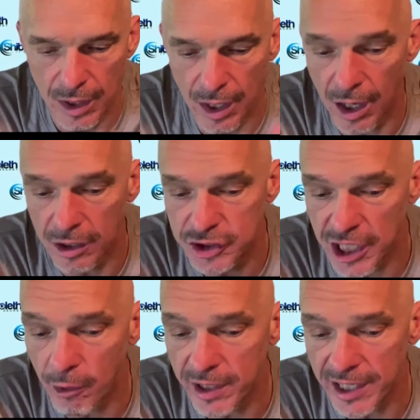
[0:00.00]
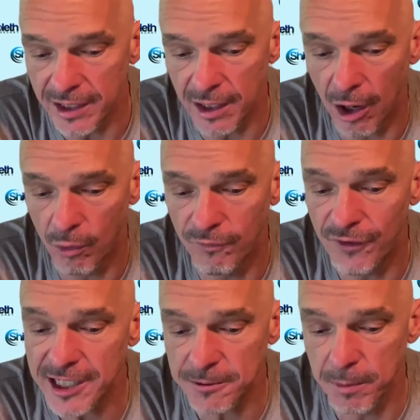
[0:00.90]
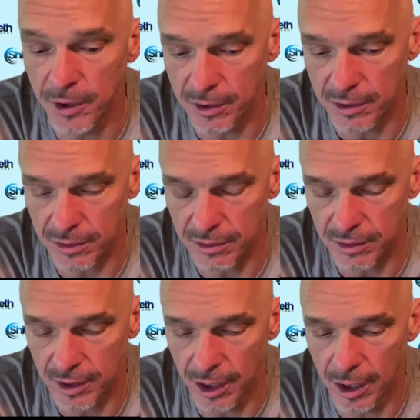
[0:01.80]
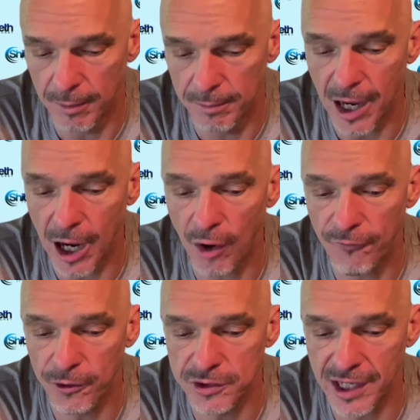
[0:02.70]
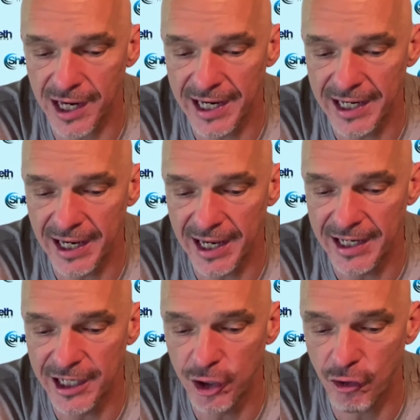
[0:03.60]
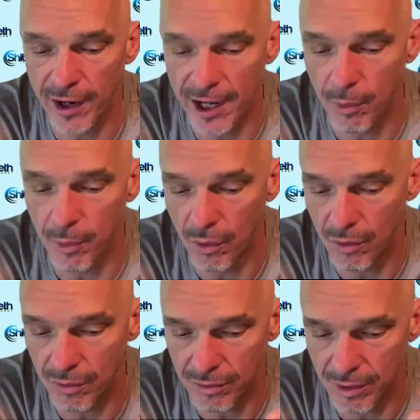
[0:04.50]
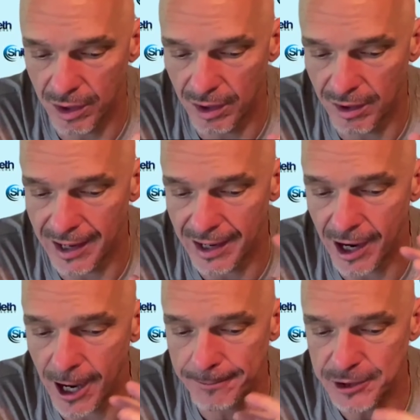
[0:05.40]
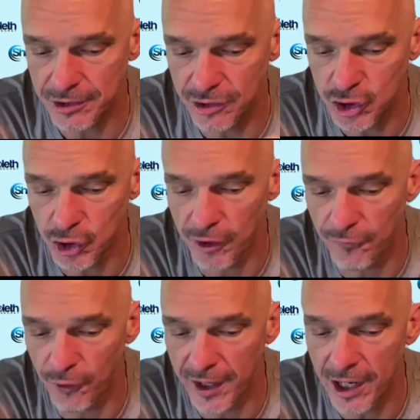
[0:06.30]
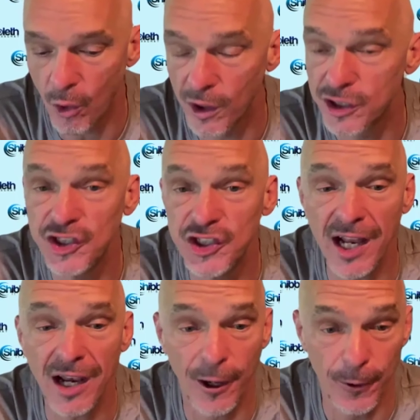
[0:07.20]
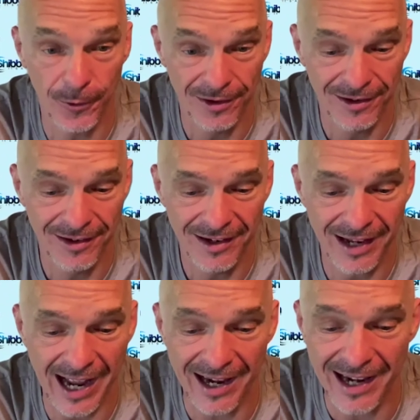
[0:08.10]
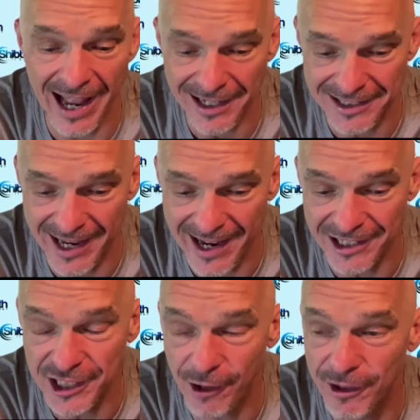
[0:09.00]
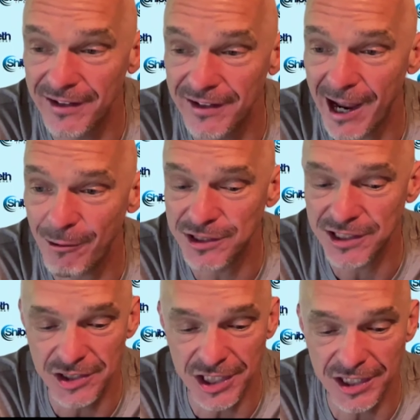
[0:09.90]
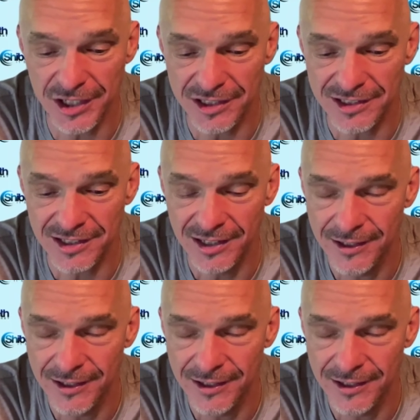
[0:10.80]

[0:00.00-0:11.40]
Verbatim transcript: Uh, Jody on Facebook um, offers a an incredible uh, option, sugar-free orange jello. I like that, Jody. That was ingenious.